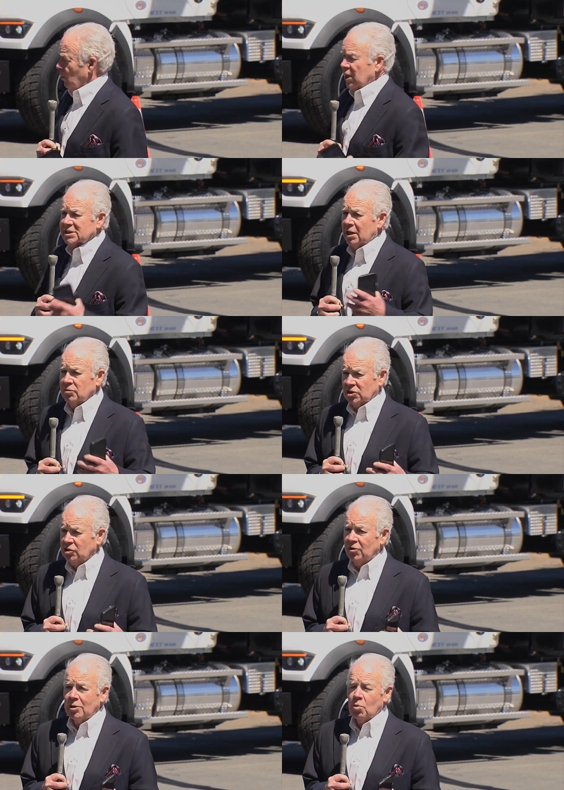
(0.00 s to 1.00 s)
when it's out in the
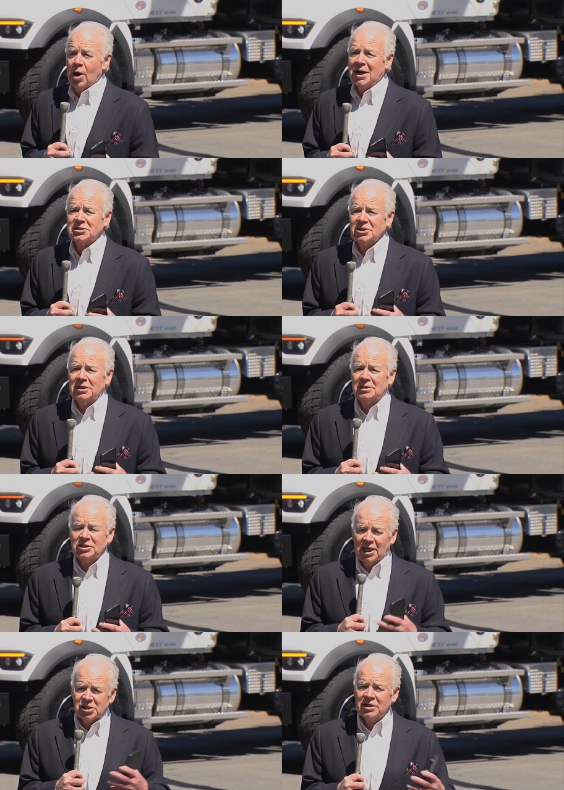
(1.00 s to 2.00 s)
street, why it's
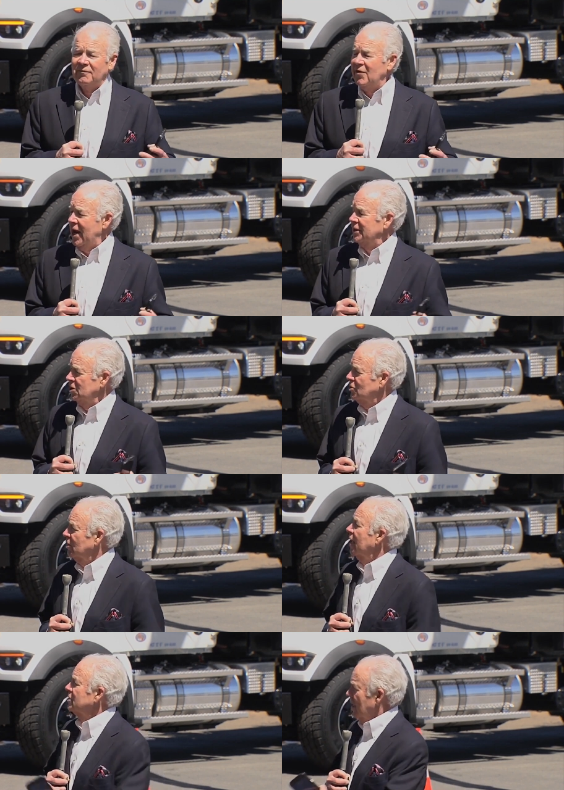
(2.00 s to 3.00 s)
such an advantage
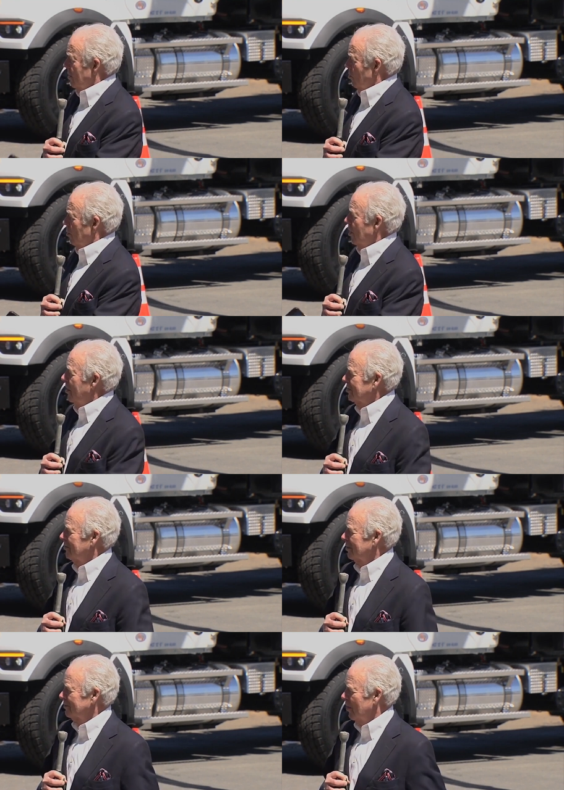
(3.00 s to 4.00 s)
that Sekou will
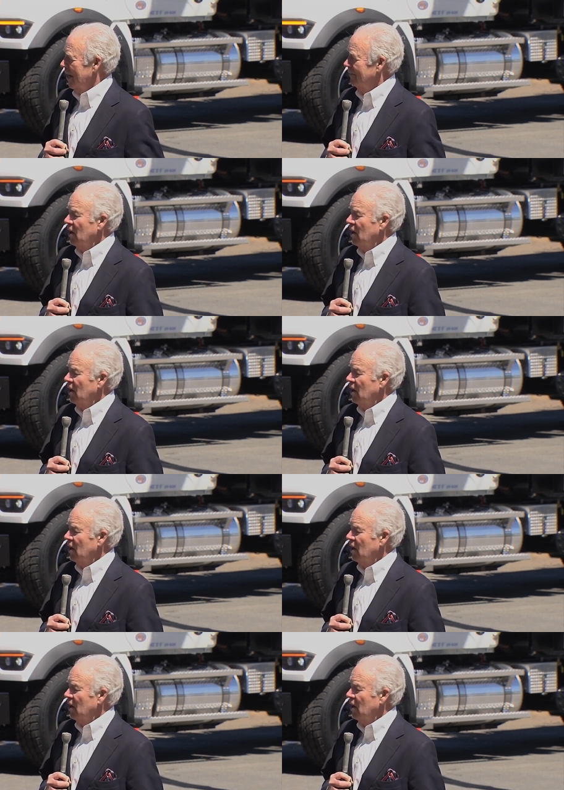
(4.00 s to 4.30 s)
also explain.